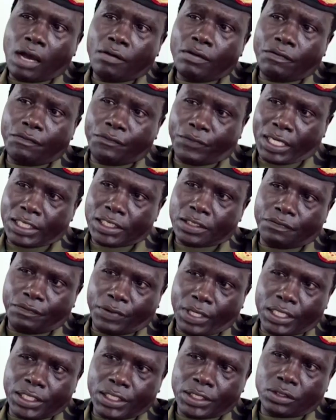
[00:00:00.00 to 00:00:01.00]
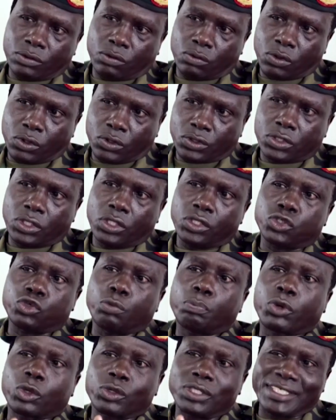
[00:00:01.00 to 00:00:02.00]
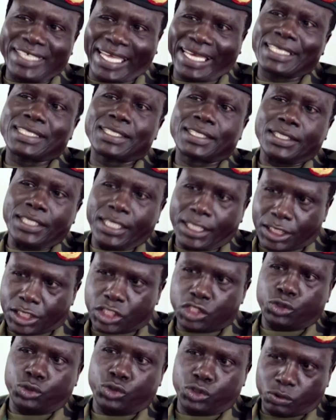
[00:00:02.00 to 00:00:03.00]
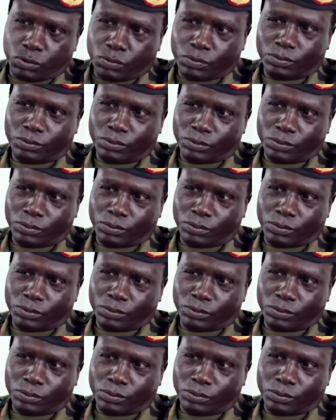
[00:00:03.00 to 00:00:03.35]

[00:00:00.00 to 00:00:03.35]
Our first phase was to protect the institution.